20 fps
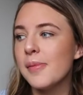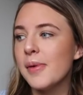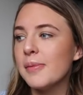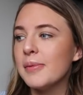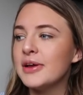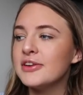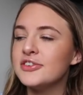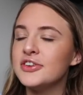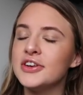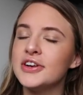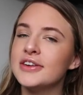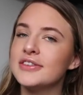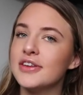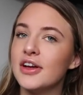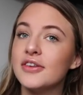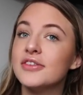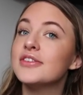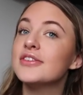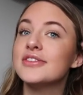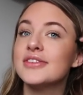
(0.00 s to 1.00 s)
Make sure you guys
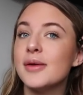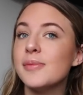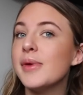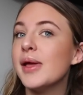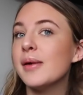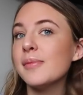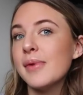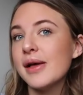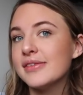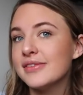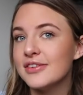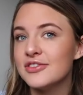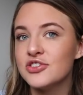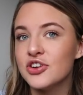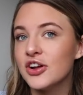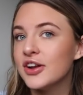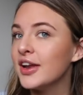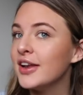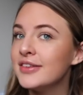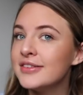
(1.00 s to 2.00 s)
also send me a message
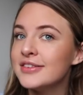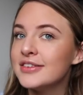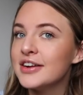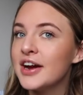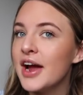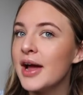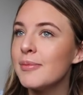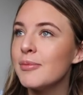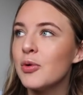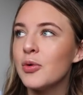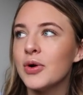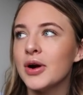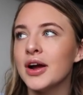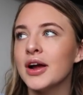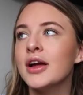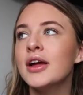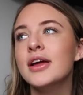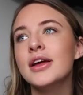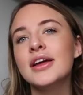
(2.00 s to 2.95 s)
on Instagram or